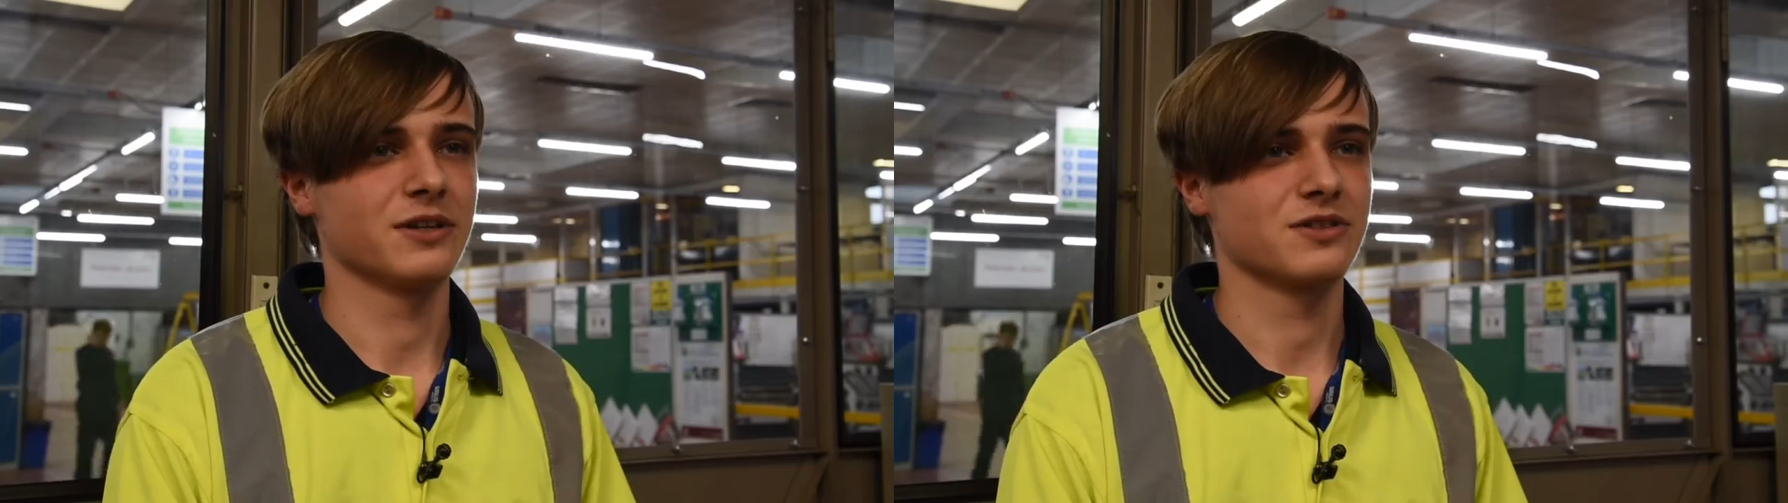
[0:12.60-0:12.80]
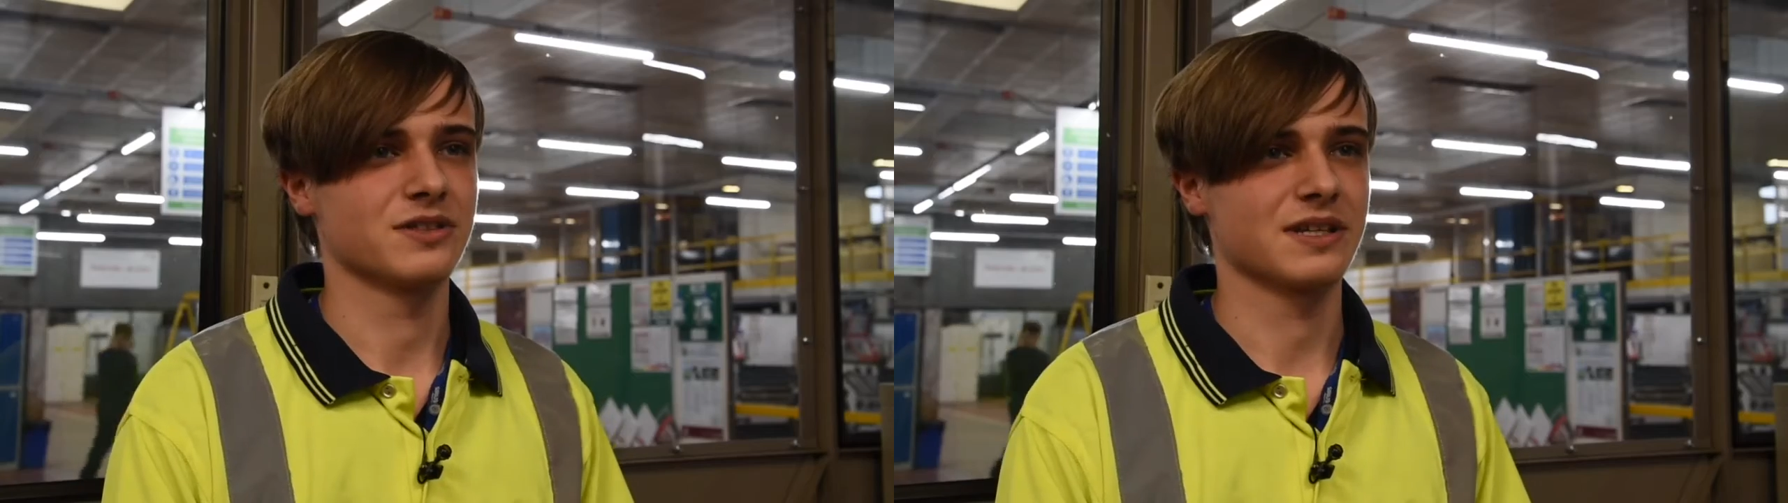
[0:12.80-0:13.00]

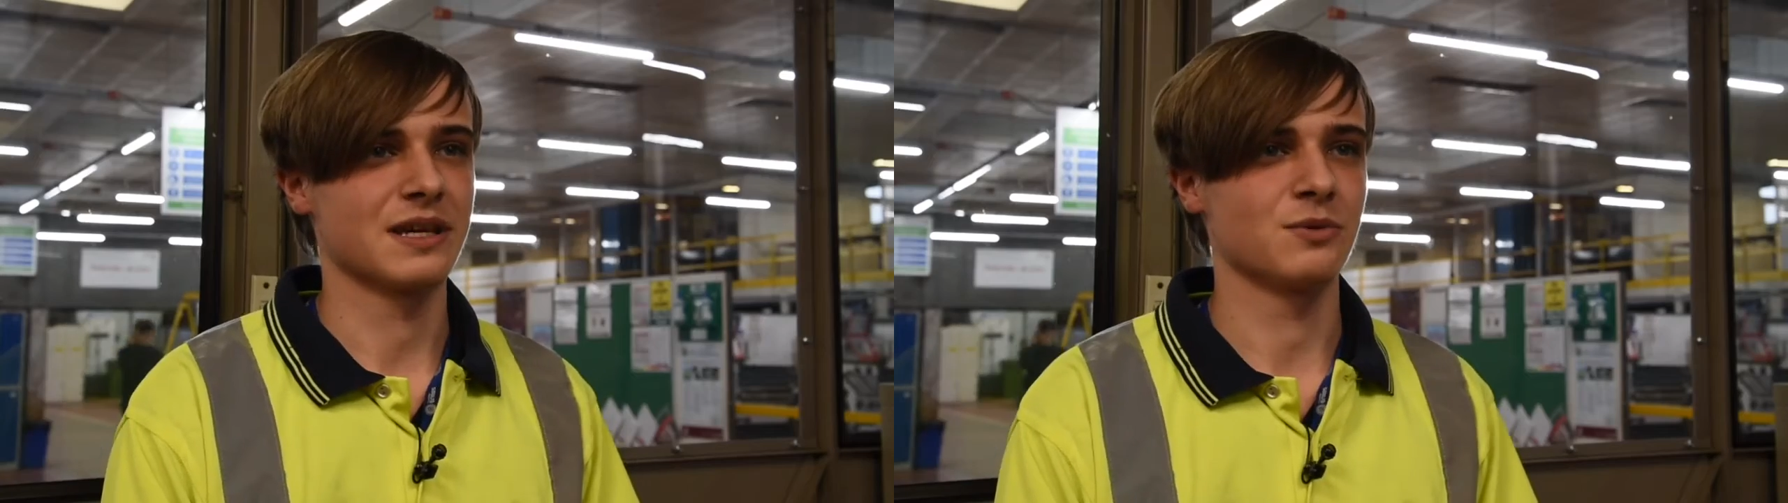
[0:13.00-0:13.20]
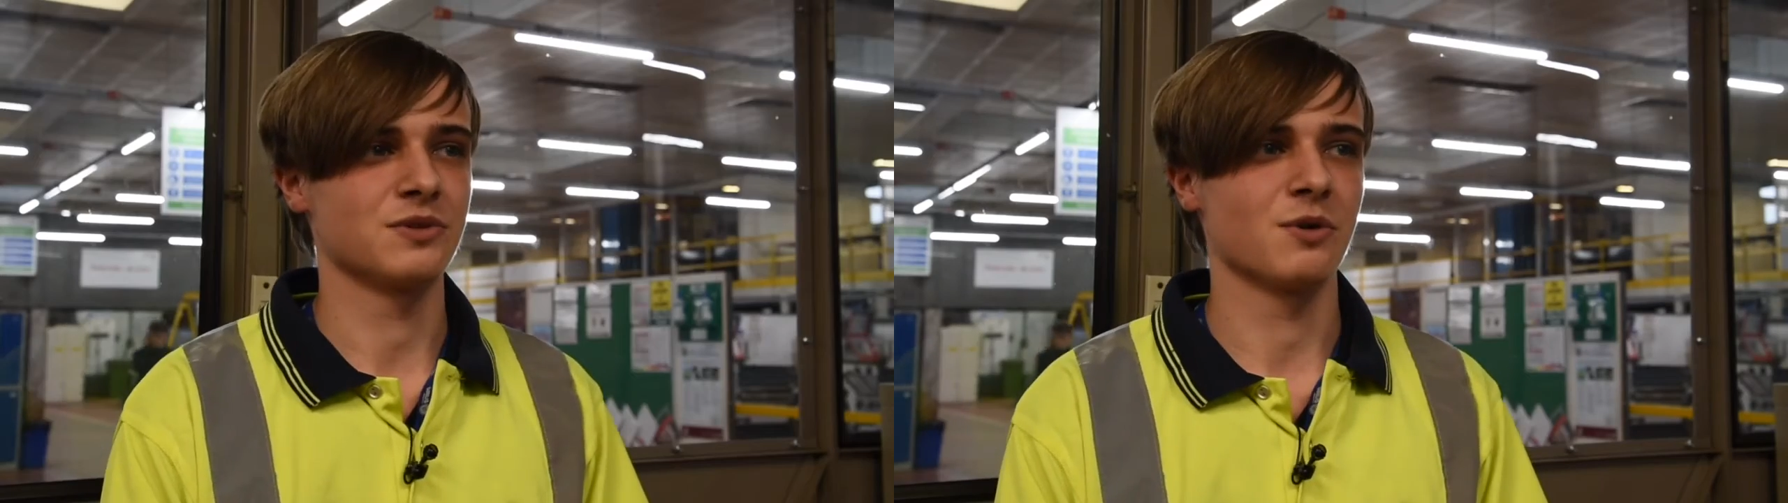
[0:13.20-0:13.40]
because
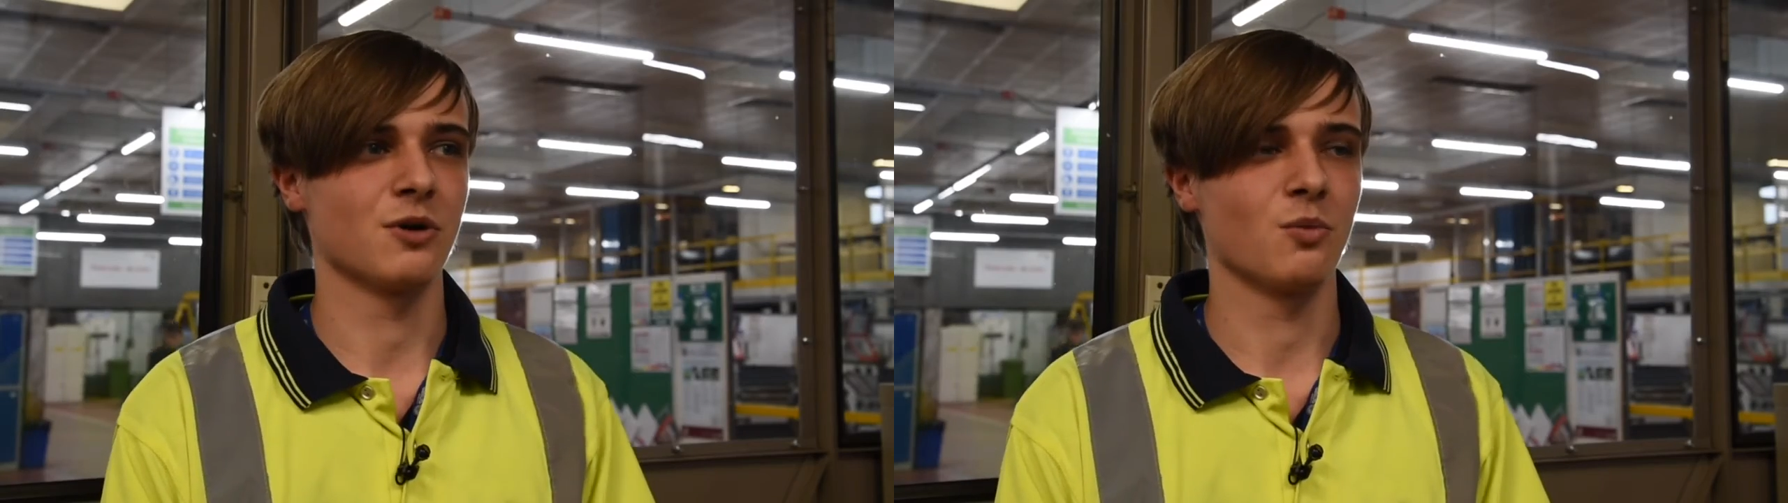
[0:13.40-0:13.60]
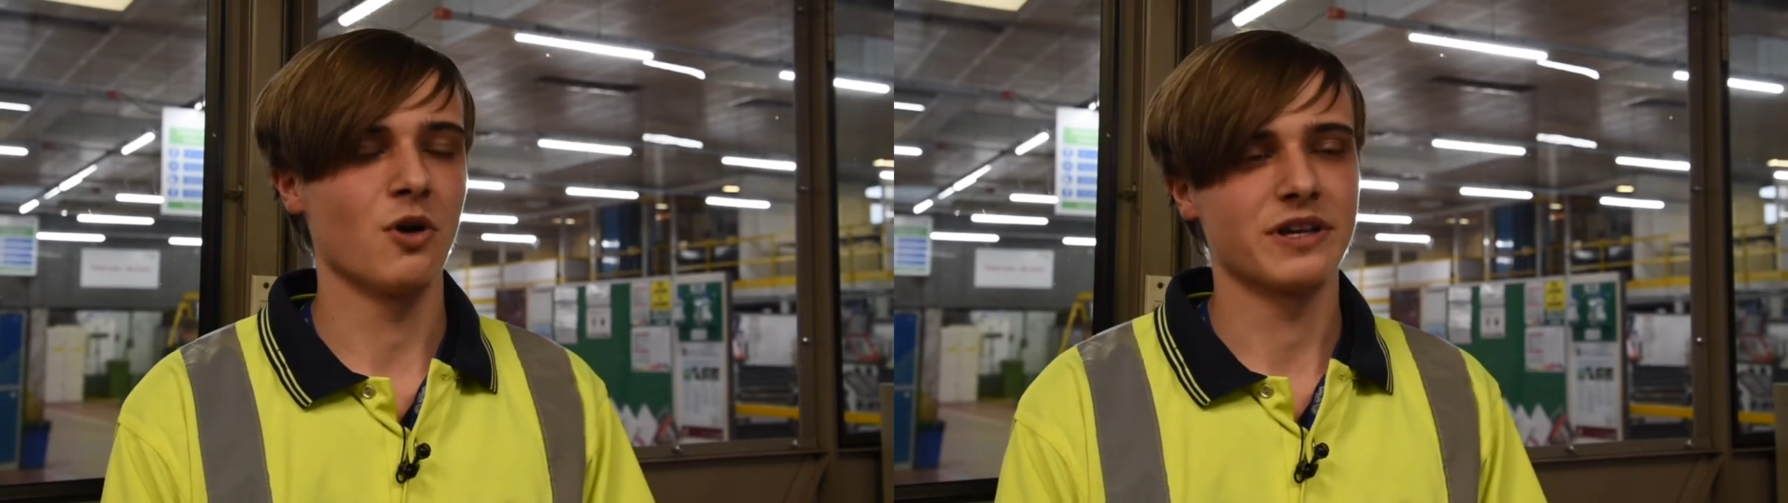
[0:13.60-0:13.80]
it was
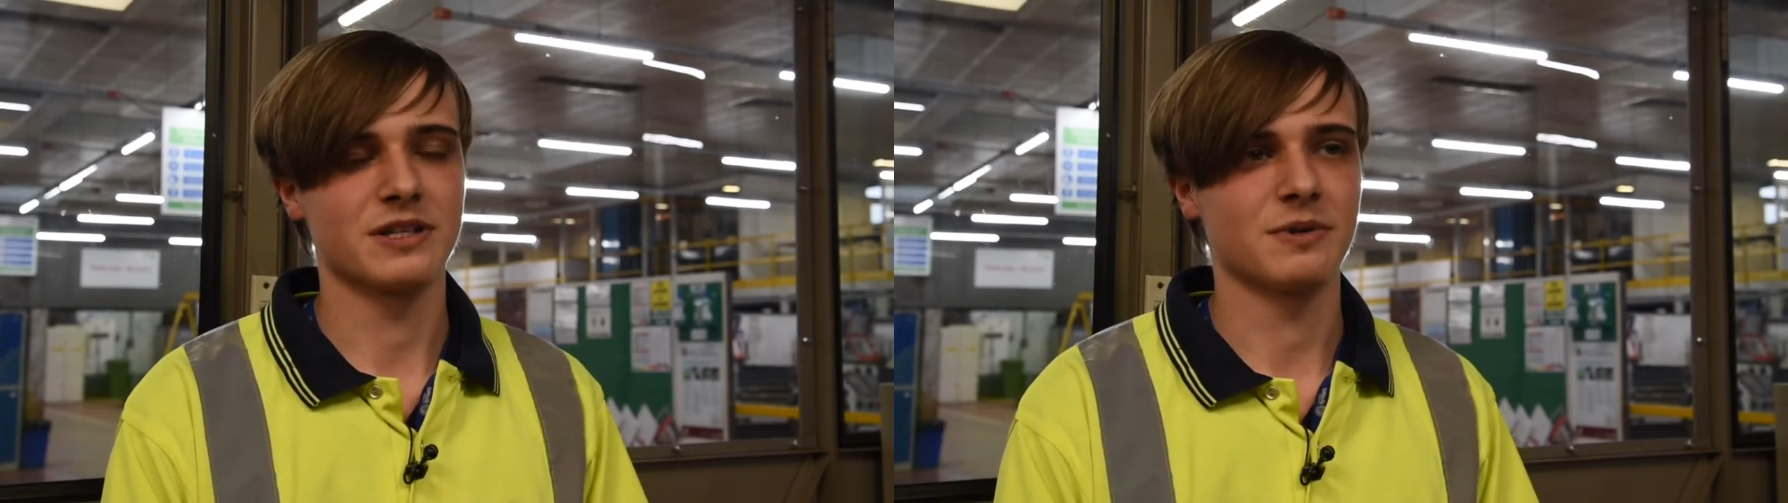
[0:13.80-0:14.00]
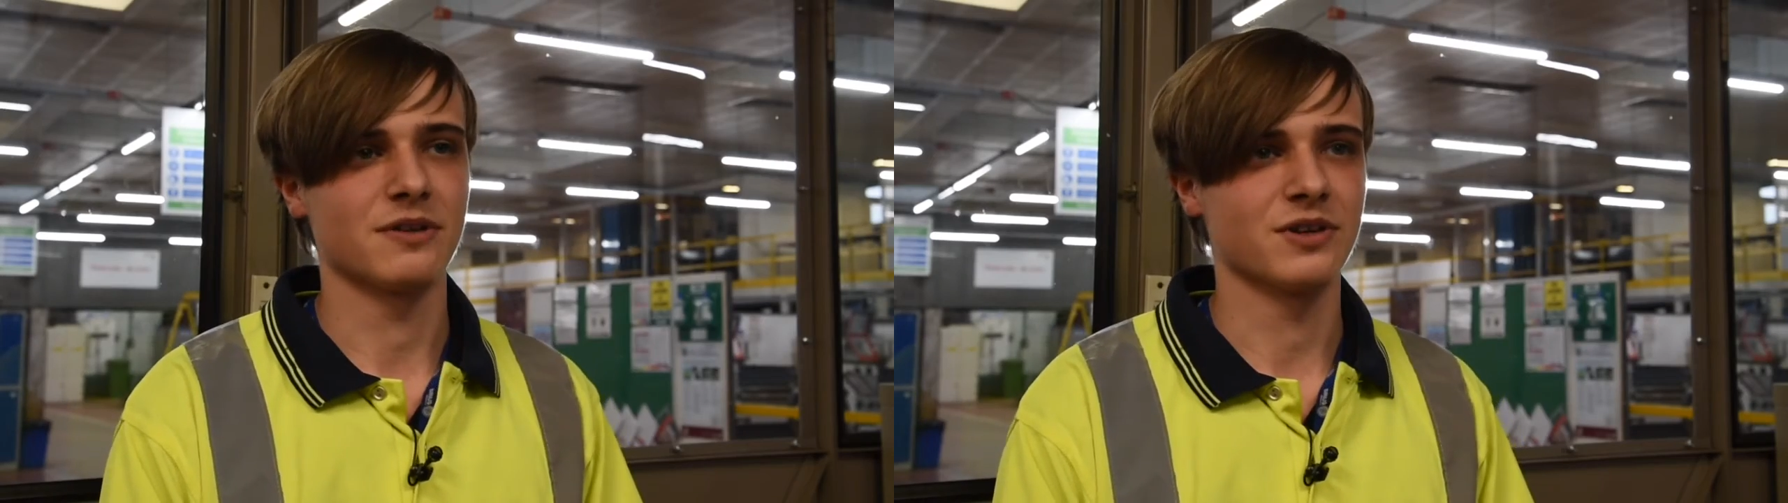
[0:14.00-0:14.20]
more work
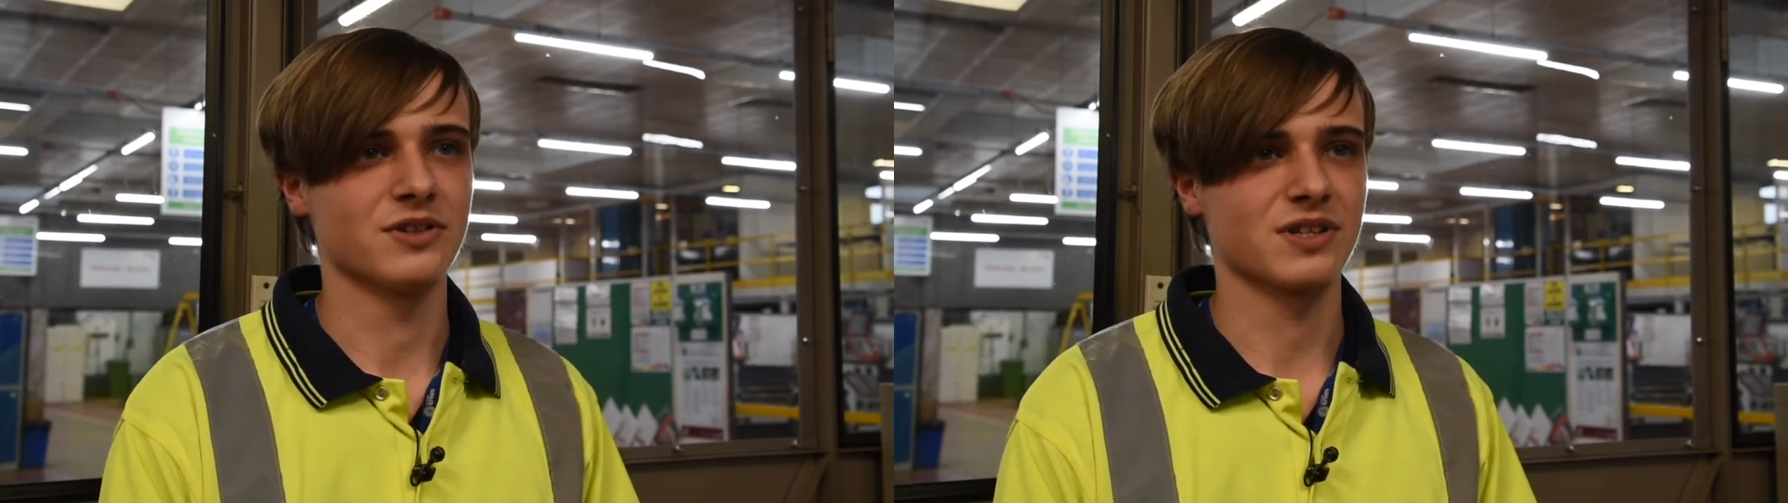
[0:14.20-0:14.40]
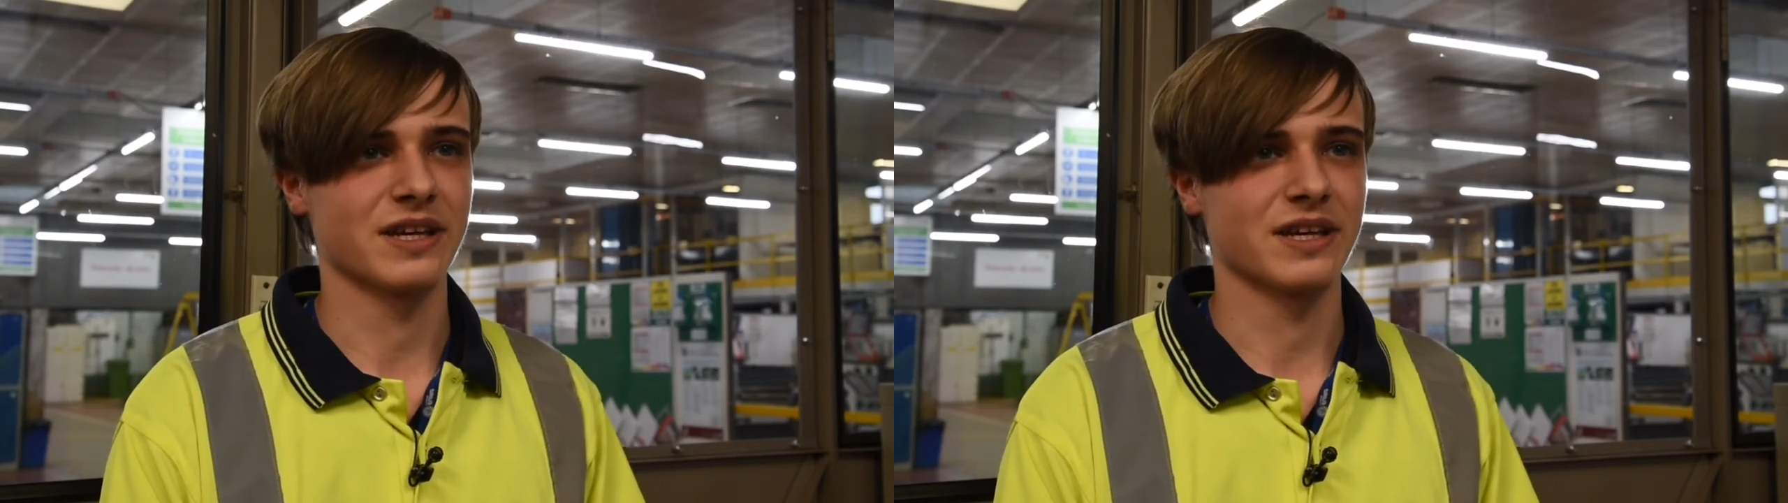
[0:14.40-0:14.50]
experience.